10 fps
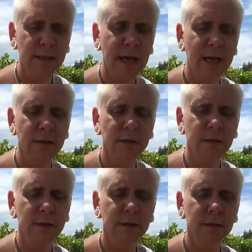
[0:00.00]
then
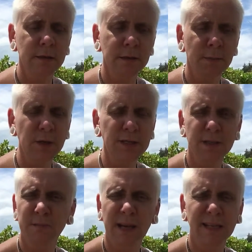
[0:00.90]
the body
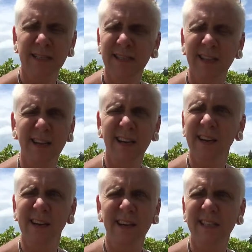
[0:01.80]
just makes
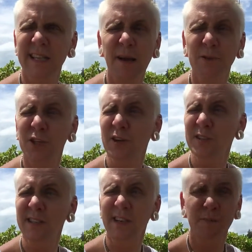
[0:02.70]
a snapshot